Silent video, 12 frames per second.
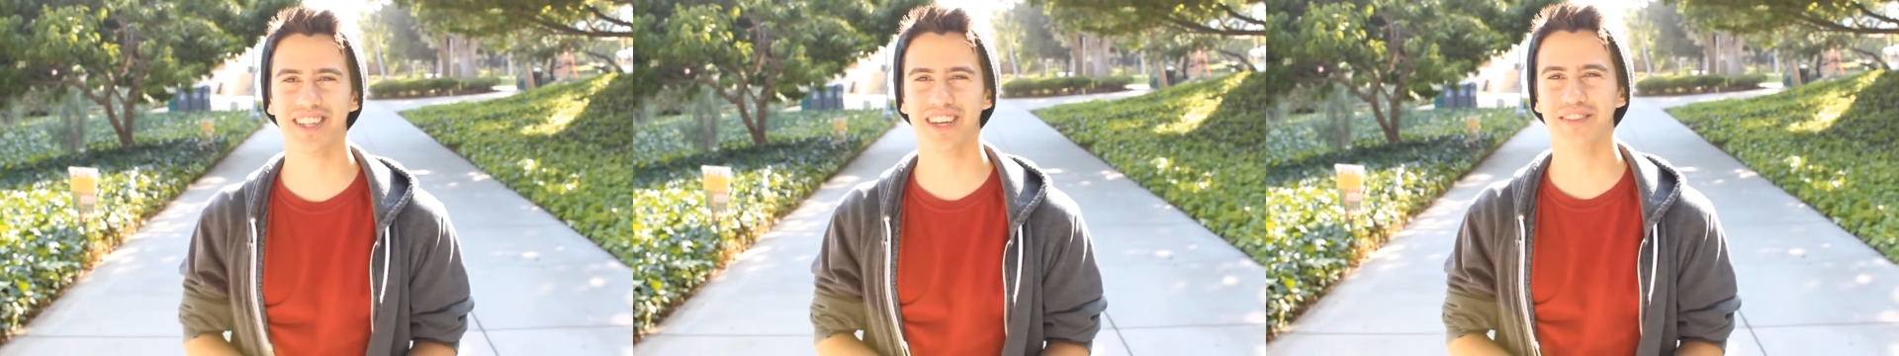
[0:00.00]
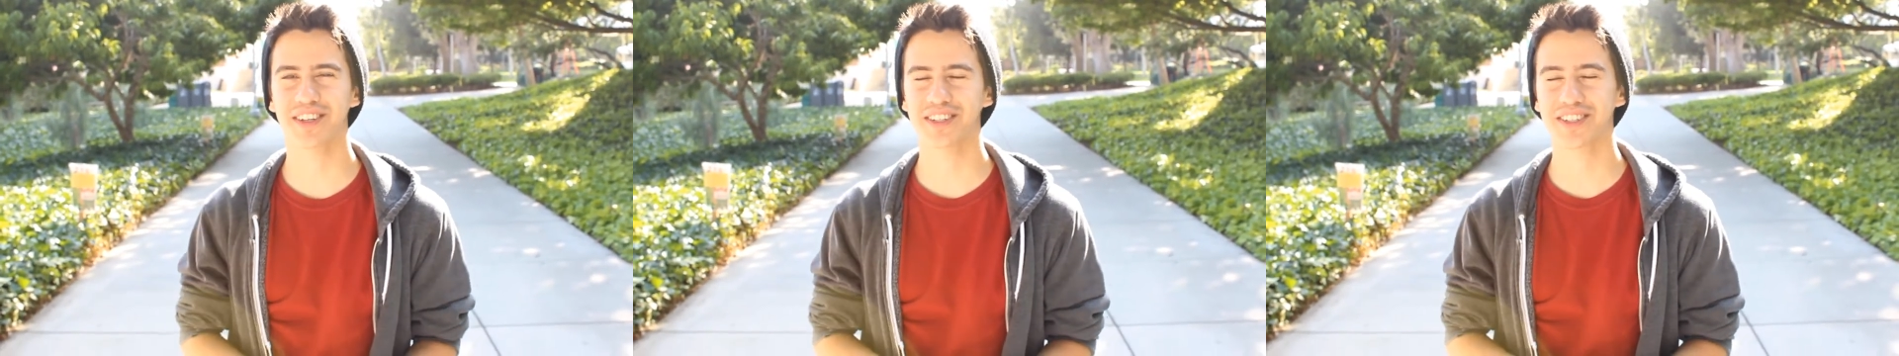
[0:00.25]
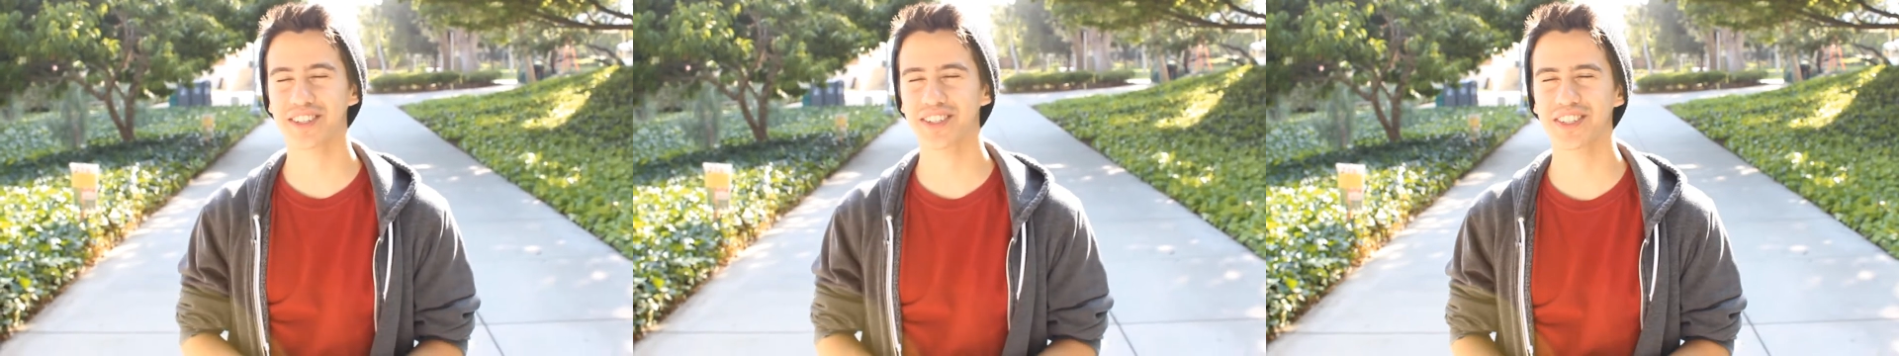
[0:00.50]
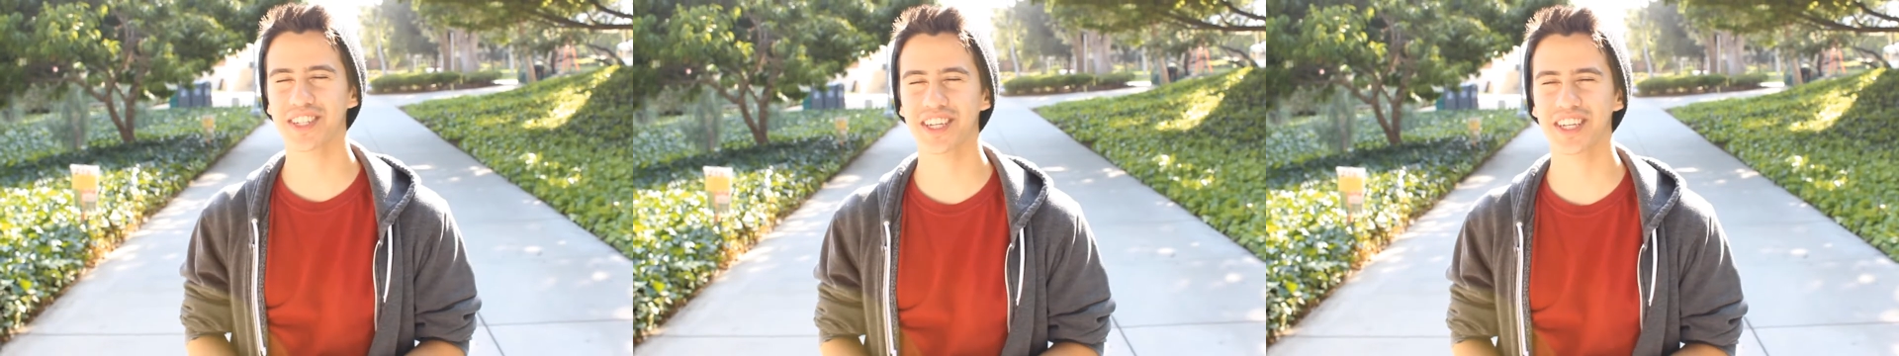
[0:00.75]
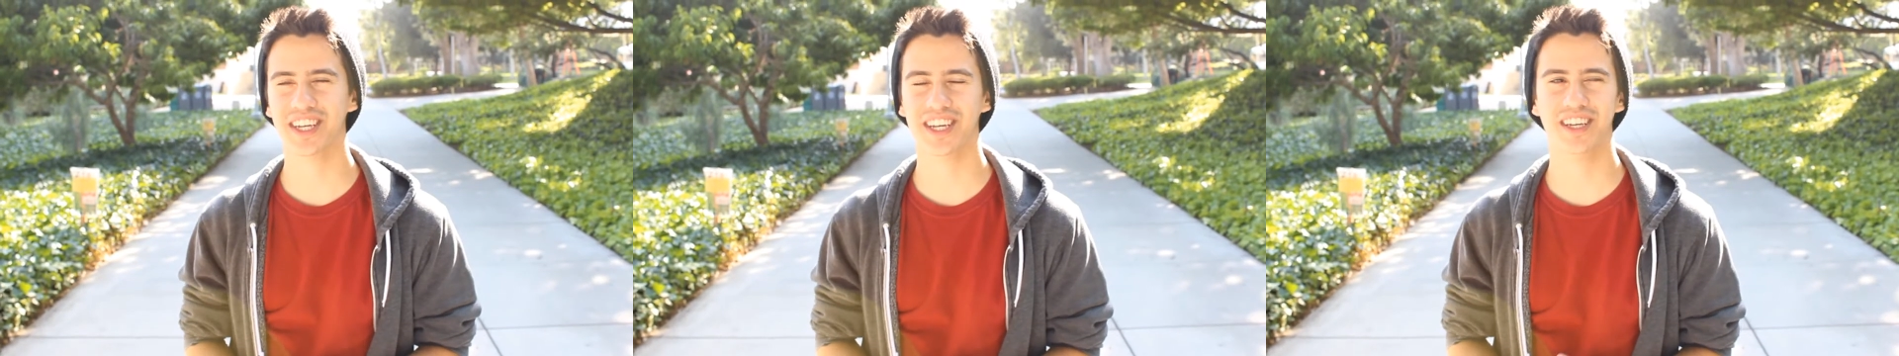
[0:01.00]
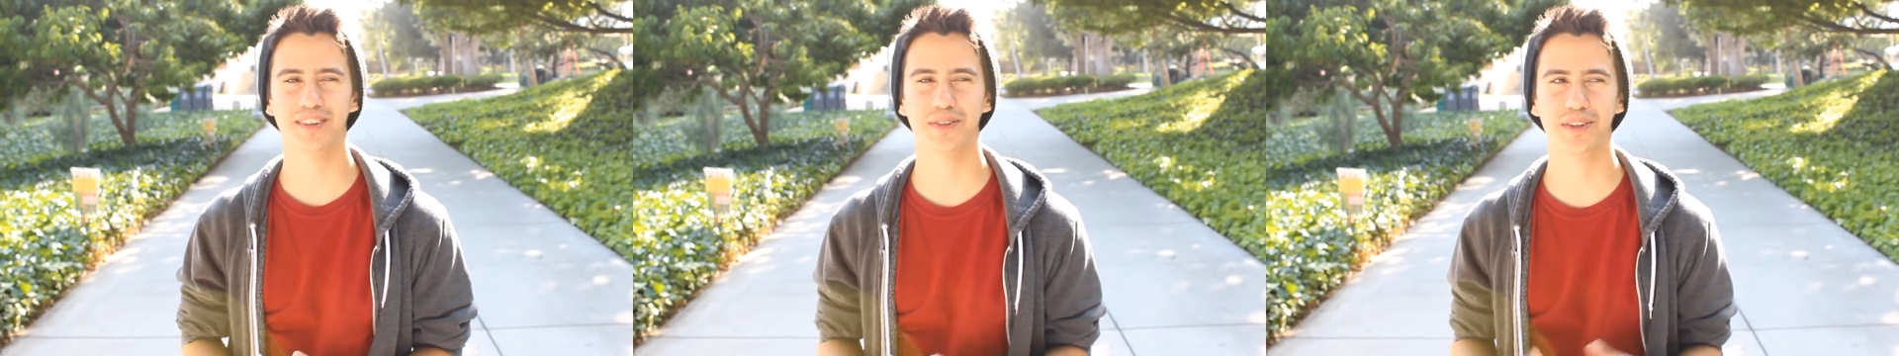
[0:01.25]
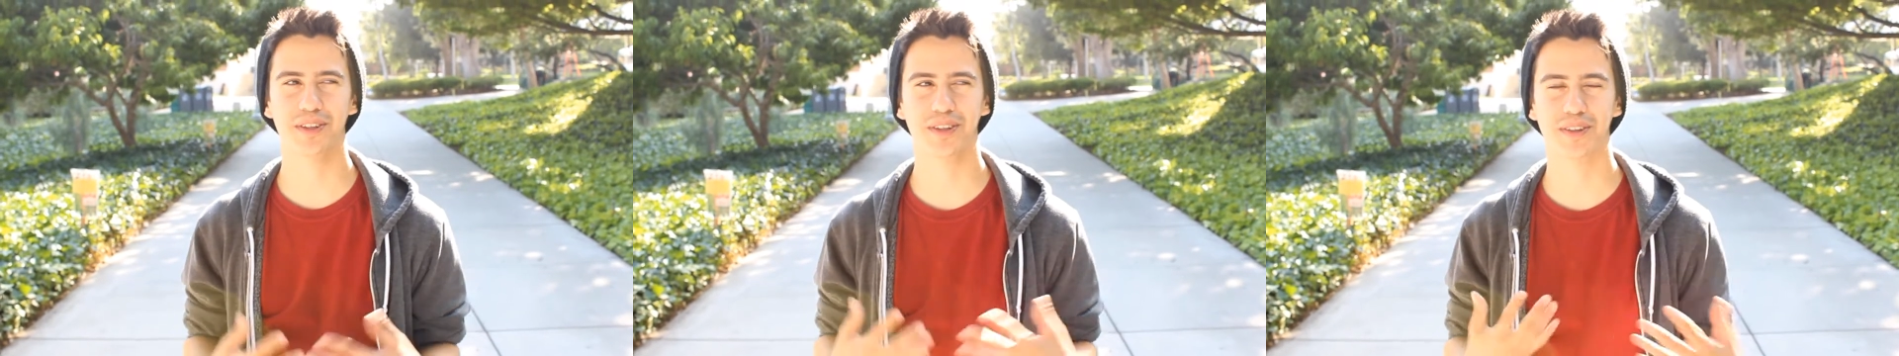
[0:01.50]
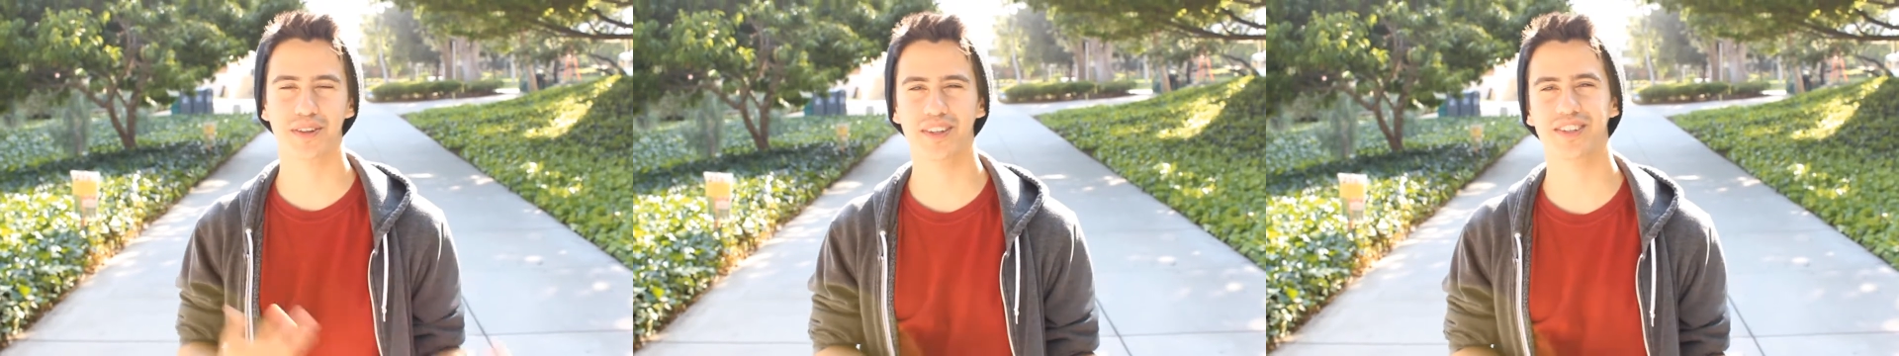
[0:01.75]
I mean, seriously,
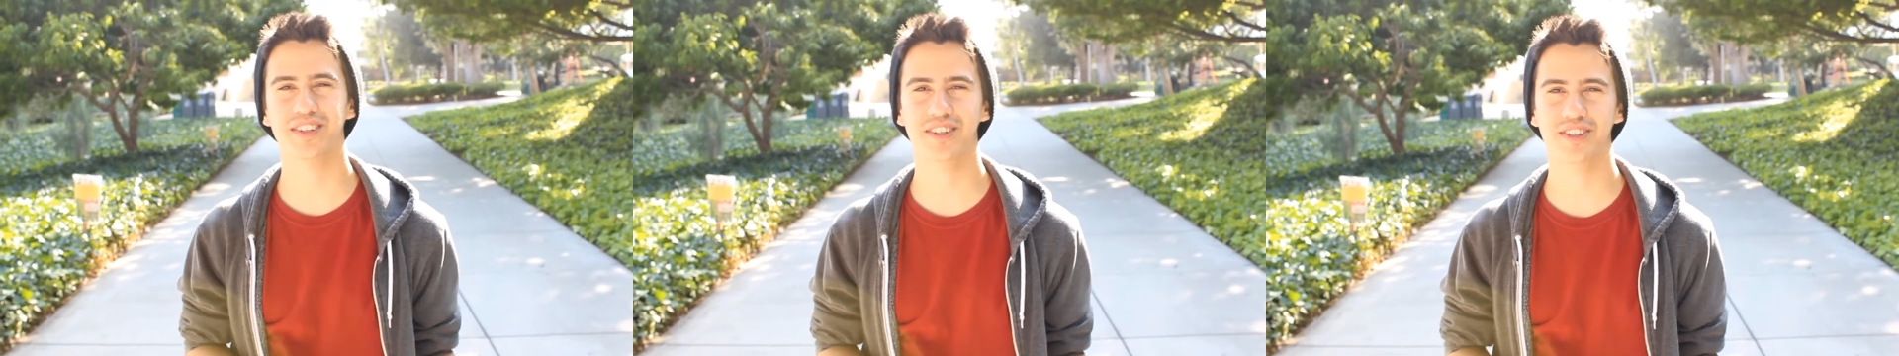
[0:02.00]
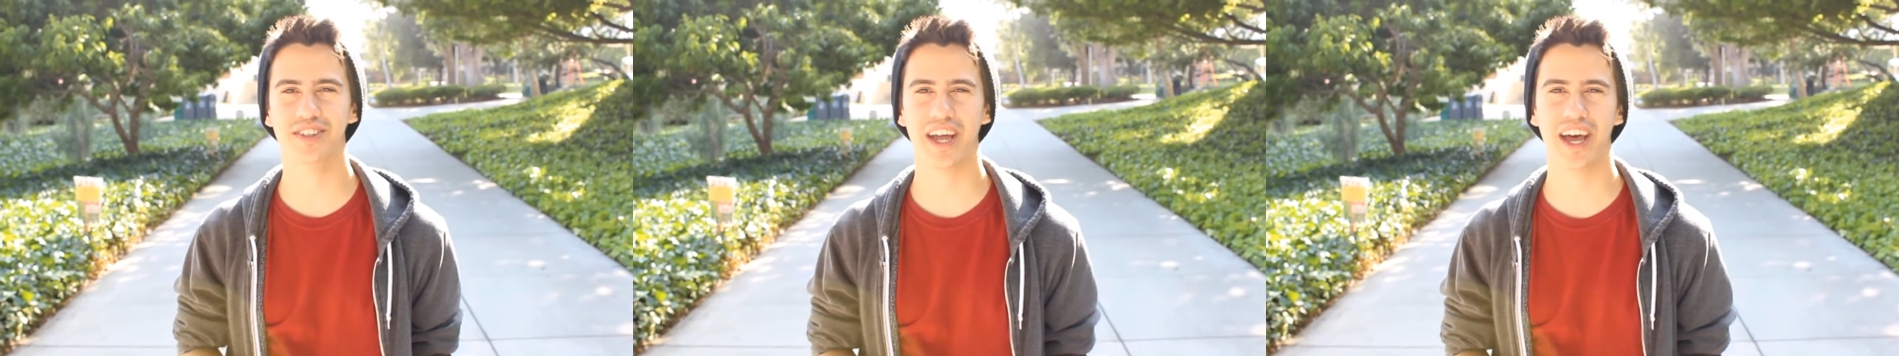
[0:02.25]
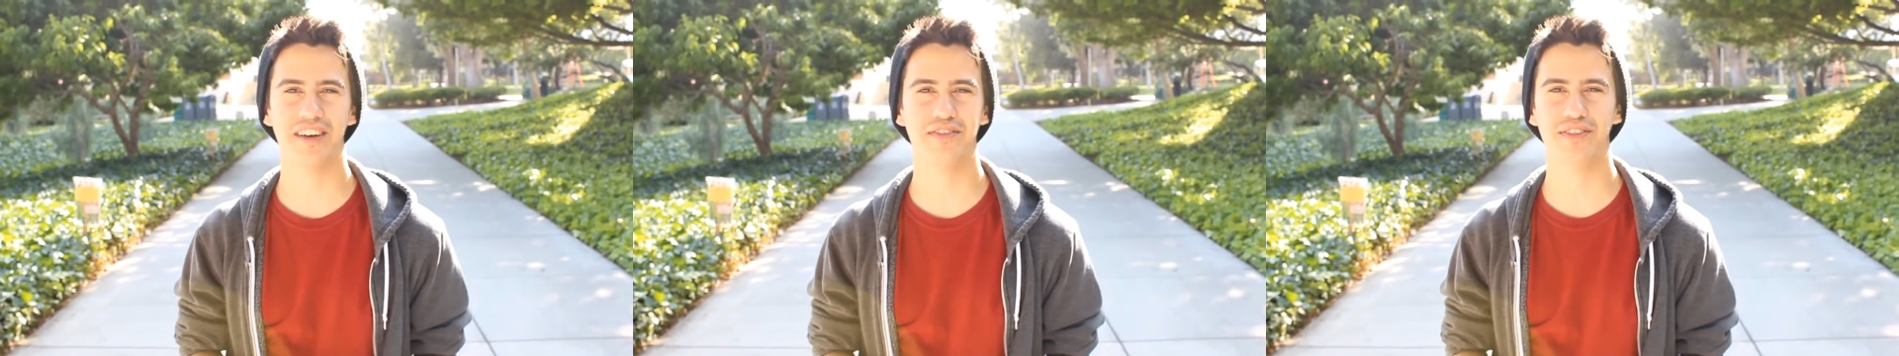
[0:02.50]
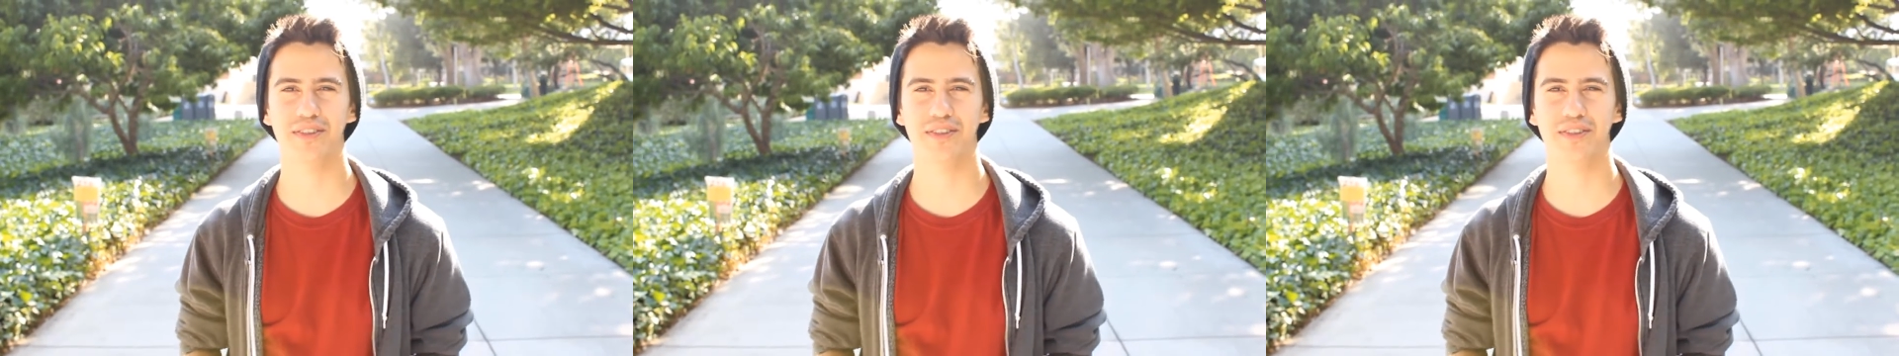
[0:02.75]
with this year's staff.